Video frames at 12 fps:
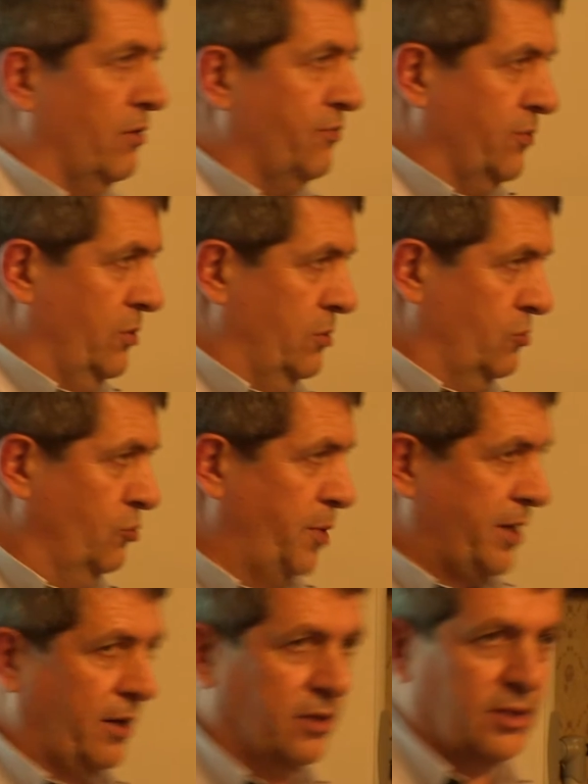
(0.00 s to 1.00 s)
of the two
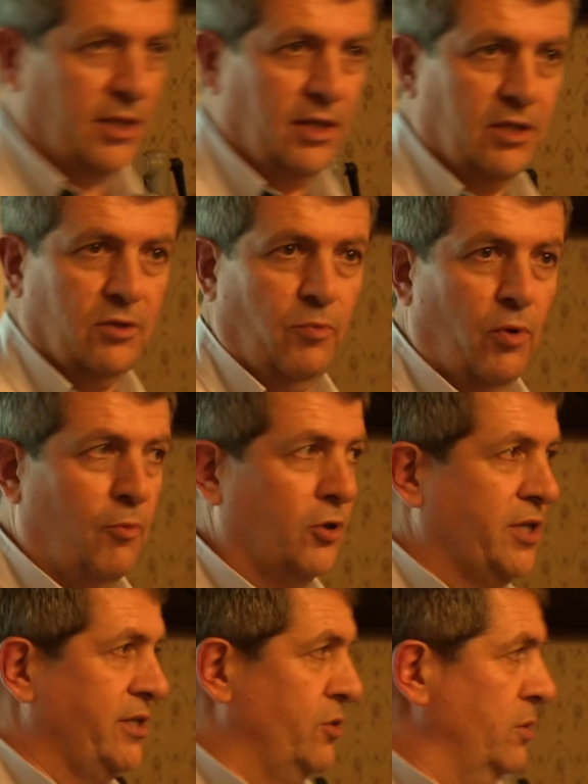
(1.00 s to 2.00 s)
patents is
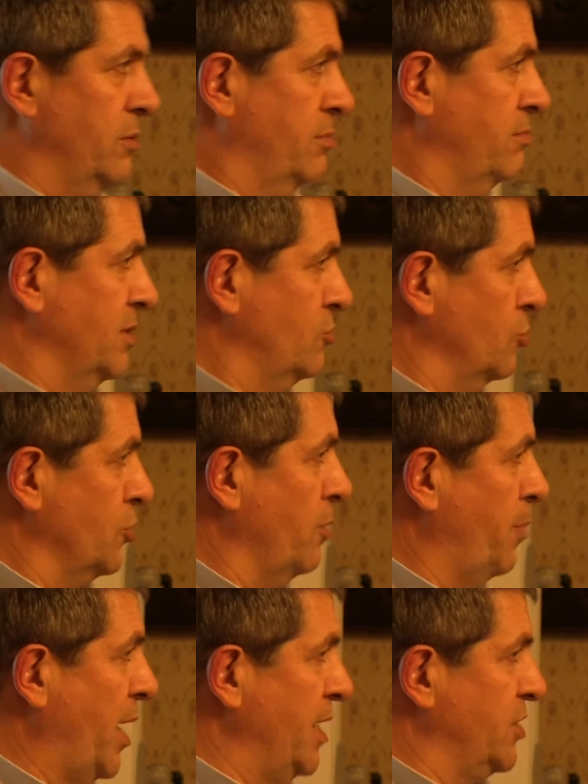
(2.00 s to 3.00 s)
proposed as a total
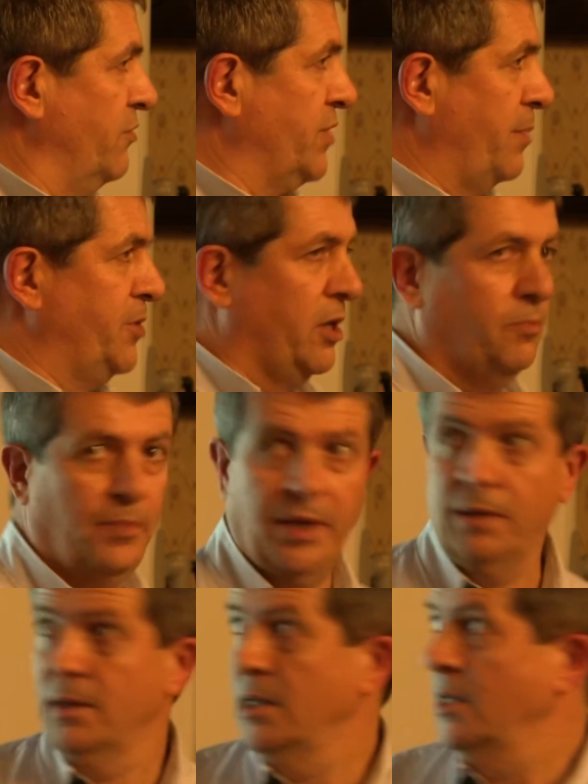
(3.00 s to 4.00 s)
price of capital
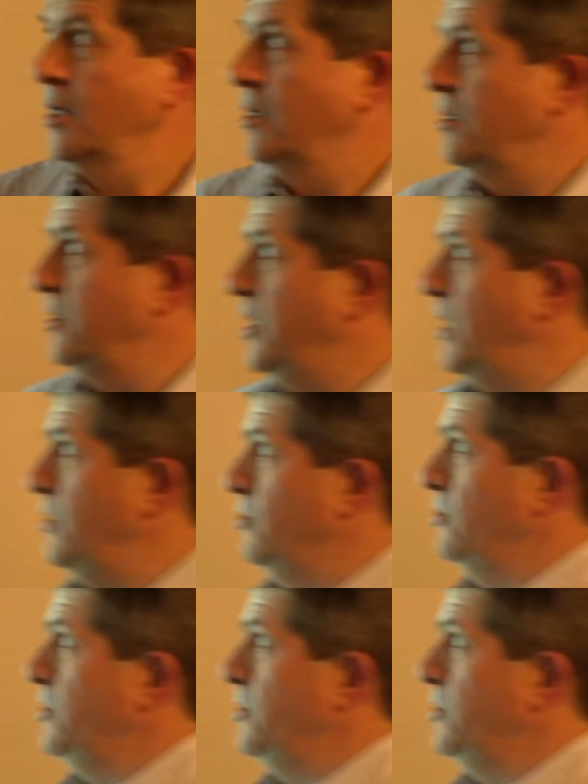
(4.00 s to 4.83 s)
P, then the